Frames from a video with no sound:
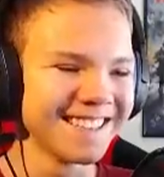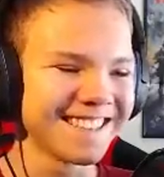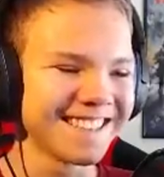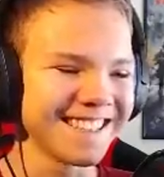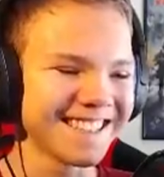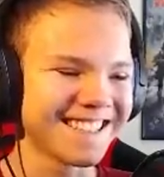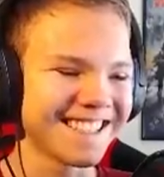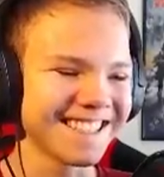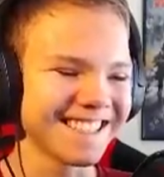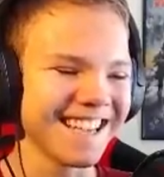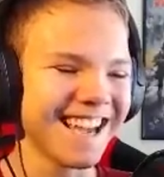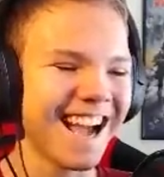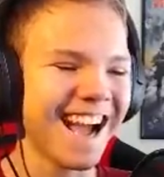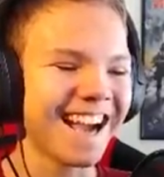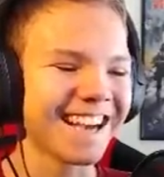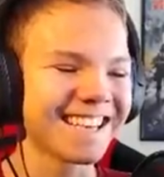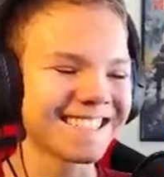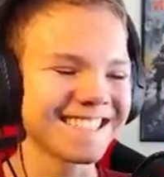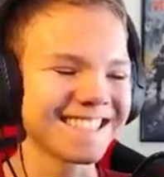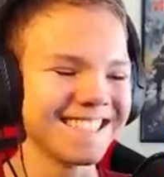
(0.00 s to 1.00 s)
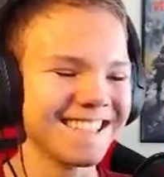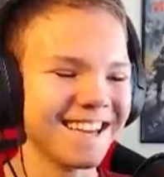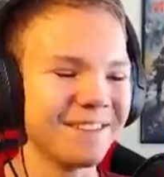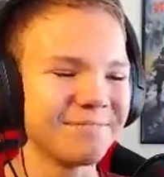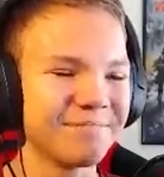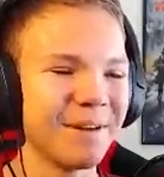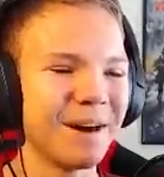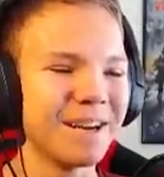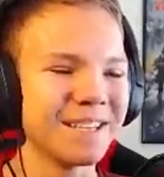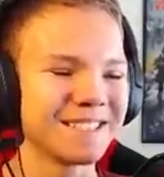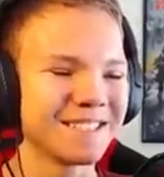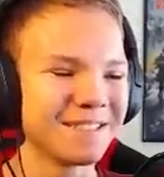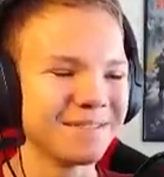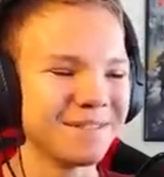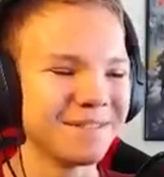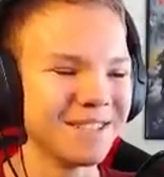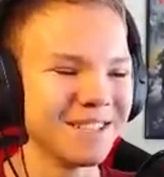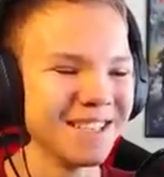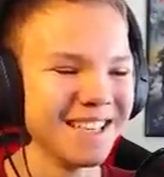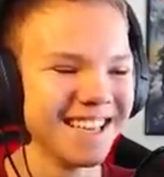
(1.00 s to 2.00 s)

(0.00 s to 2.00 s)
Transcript: this is actually not possible.